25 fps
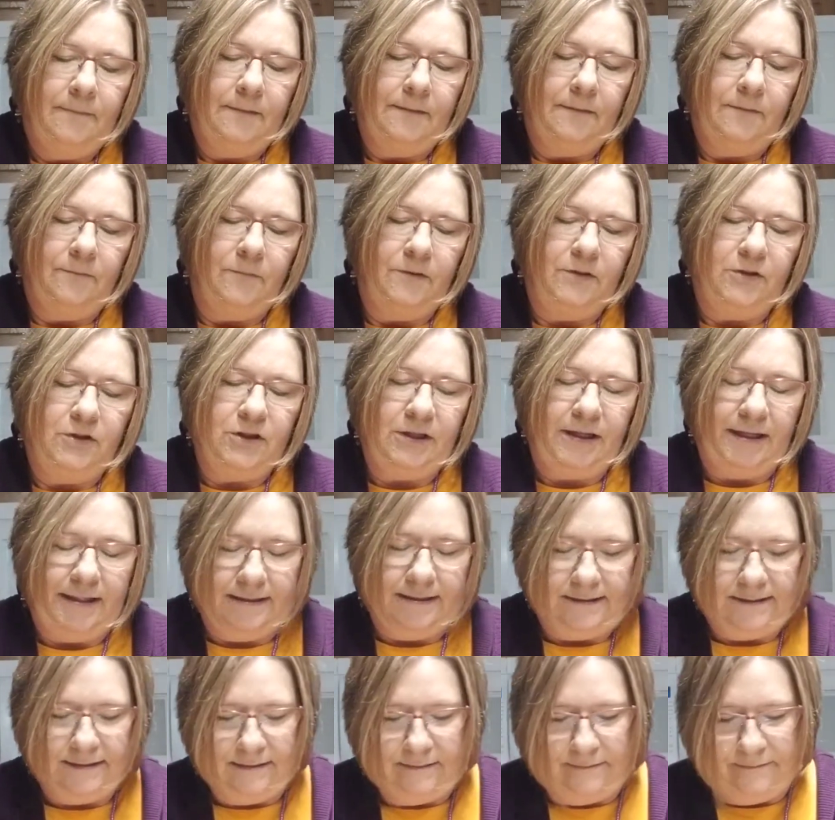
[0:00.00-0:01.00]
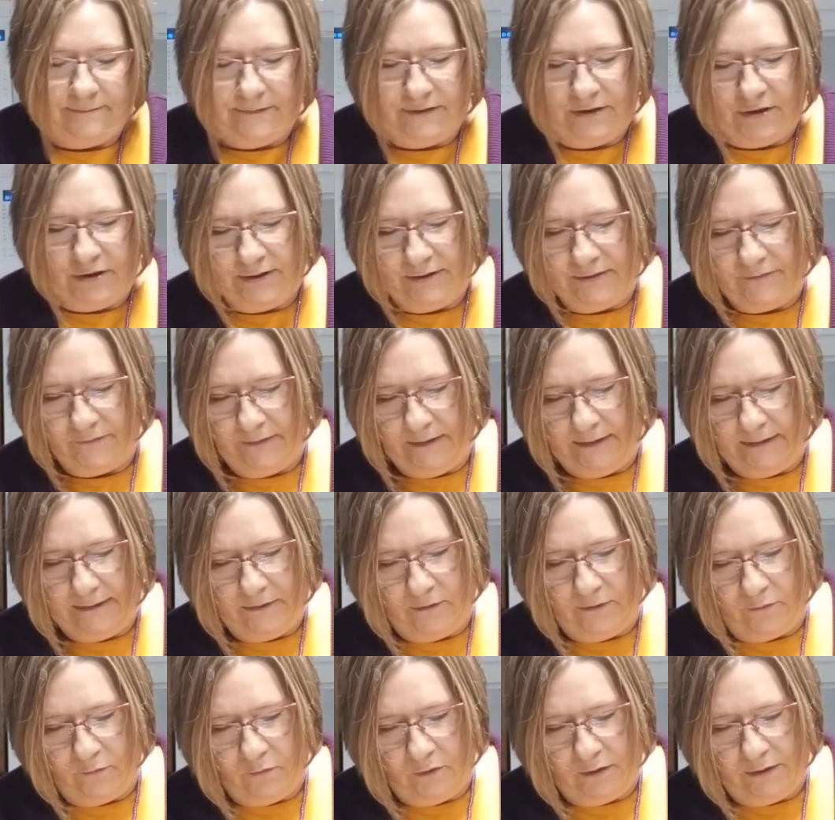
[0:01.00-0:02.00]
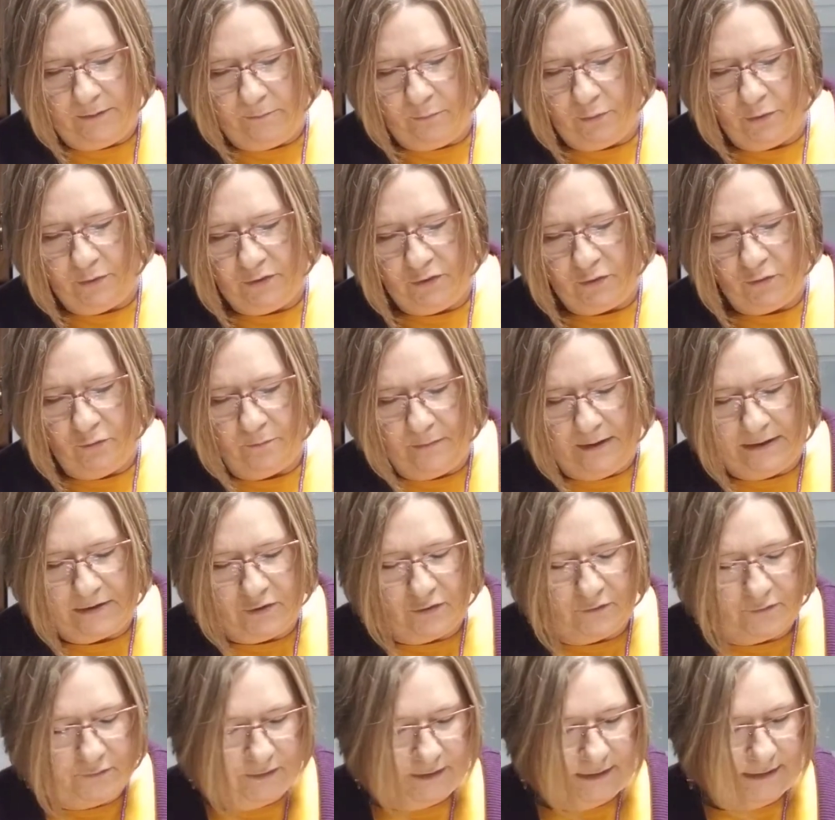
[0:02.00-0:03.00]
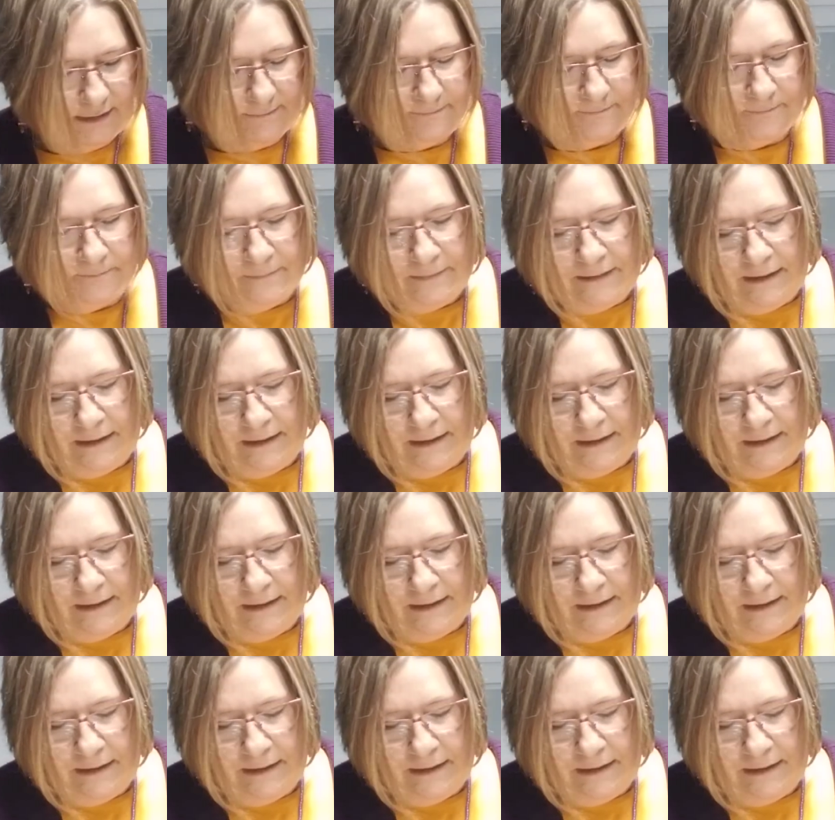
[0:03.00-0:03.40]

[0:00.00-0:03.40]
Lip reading: witch hazel. We just really don't want to put too much of it in.